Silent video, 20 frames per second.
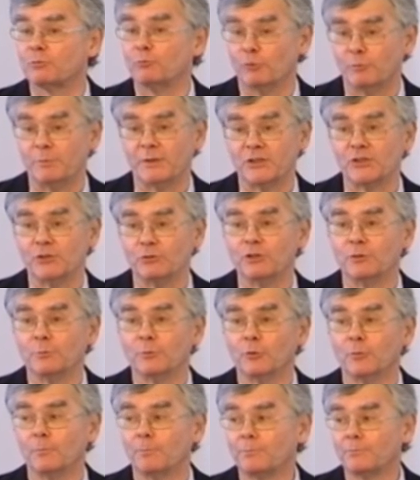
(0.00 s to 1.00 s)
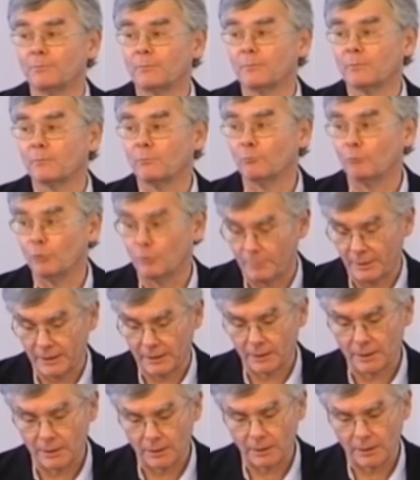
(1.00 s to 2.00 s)
would be suitable? Would be
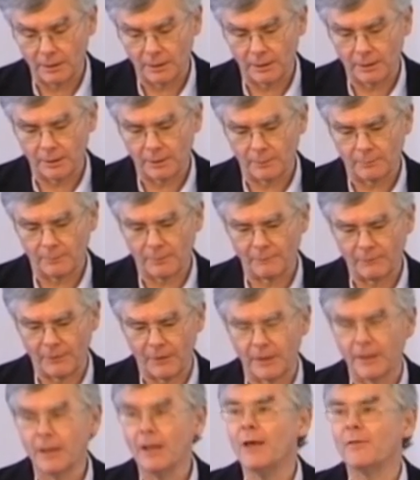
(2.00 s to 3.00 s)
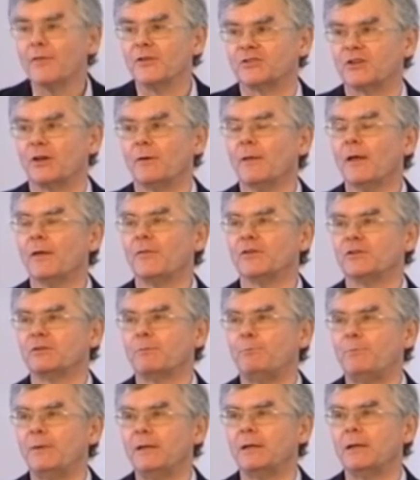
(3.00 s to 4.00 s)
there's a
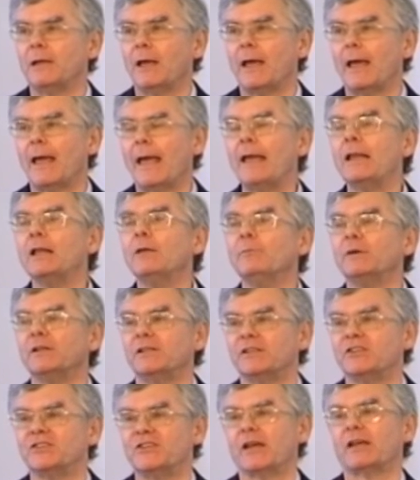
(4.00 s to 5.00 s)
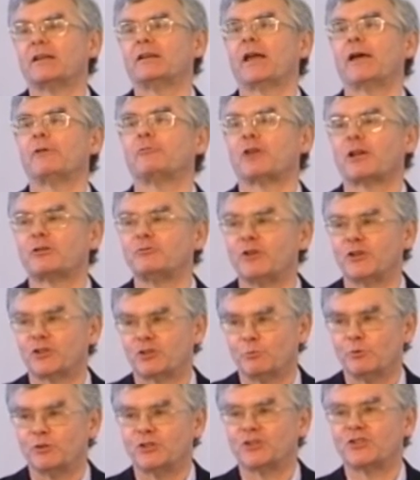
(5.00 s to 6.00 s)
big element in second language
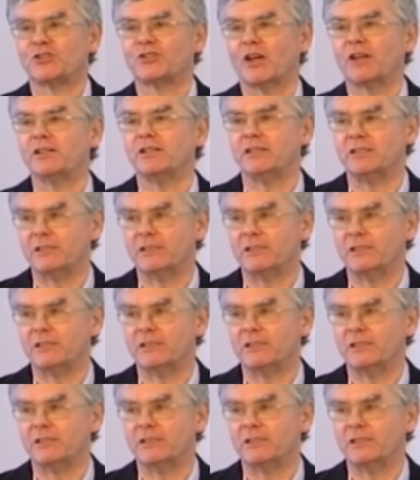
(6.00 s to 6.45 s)
acquisition which has studied